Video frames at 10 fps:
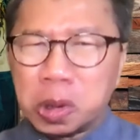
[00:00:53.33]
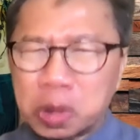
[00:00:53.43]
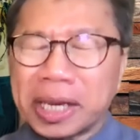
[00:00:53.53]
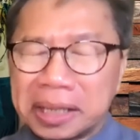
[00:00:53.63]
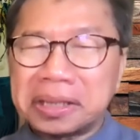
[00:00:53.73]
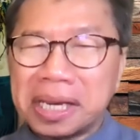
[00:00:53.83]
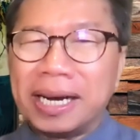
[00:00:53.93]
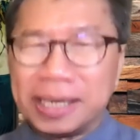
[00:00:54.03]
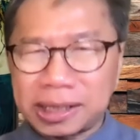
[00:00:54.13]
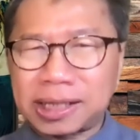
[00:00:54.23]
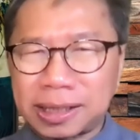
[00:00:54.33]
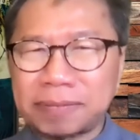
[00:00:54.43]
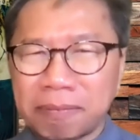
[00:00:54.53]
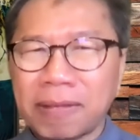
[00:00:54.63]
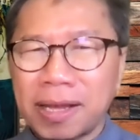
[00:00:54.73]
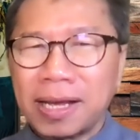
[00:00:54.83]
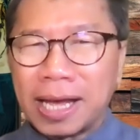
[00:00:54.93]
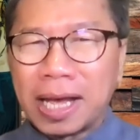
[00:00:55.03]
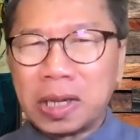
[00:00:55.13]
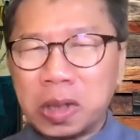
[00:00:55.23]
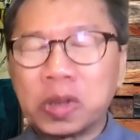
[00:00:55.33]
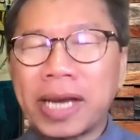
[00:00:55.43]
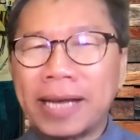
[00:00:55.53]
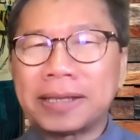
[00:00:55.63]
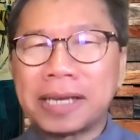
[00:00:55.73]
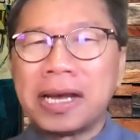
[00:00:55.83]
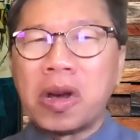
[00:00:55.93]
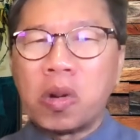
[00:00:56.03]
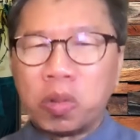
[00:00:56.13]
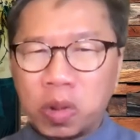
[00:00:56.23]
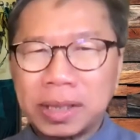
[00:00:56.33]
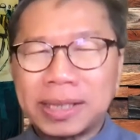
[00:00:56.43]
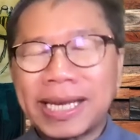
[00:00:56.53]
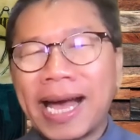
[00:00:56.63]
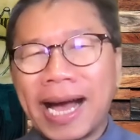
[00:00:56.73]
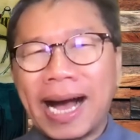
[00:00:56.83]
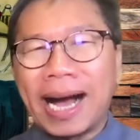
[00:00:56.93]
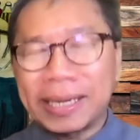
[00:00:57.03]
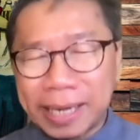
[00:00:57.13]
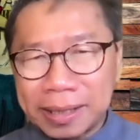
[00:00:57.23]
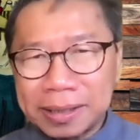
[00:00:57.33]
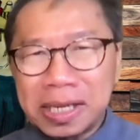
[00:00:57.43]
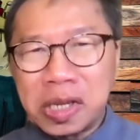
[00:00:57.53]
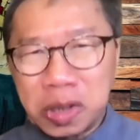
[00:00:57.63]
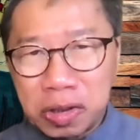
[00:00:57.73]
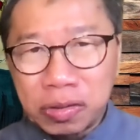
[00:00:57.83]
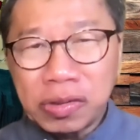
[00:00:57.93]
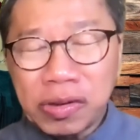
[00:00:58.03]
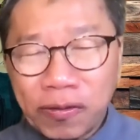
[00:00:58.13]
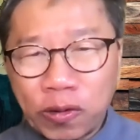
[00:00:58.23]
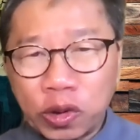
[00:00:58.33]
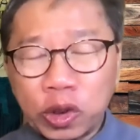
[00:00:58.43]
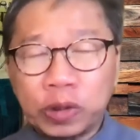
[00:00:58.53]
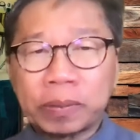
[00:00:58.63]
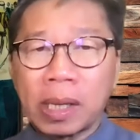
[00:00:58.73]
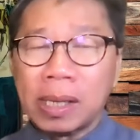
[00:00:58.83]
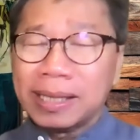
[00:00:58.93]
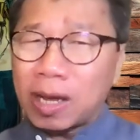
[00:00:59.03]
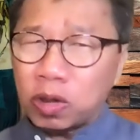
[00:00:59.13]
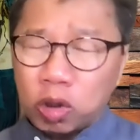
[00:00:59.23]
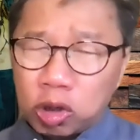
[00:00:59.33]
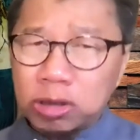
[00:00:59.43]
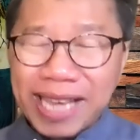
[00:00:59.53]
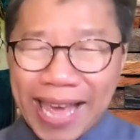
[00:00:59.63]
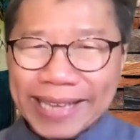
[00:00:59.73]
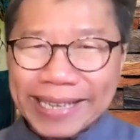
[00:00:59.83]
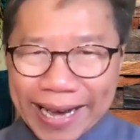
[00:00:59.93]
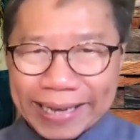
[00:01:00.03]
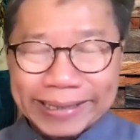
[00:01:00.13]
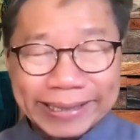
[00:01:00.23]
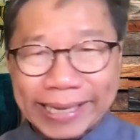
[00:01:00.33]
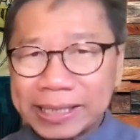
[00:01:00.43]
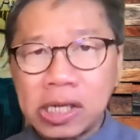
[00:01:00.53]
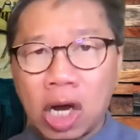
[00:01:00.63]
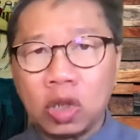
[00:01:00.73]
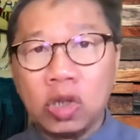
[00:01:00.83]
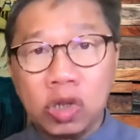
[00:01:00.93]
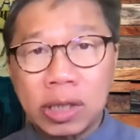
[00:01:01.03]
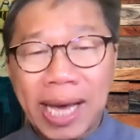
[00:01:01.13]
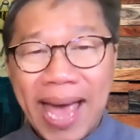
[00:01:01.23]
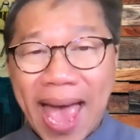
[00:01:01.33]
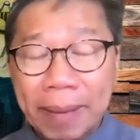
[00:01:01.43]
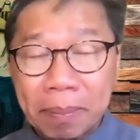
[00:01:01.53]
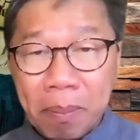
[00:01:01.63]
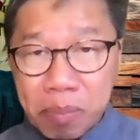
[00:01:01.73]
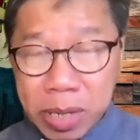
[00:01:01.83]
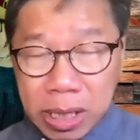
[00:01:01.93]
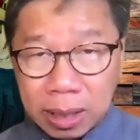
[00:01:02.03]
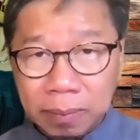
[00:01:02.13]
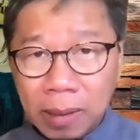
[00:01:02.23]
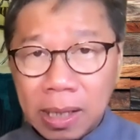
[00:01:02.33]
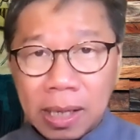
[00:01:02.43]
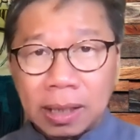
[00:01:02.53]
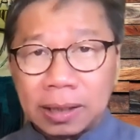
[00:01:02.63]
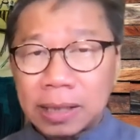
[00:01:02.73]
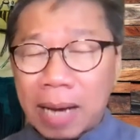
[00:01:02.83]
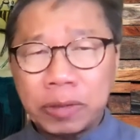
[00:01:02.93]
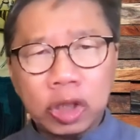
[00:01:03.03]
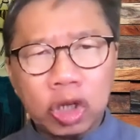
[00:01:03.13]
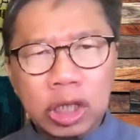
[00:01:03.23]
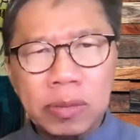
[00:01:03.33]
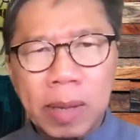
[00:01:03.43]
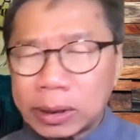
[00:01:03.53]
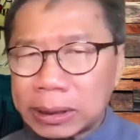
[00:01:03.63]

"Look at us. Look at what I can do for you." Now, look at us is not look at me. I'm not talking about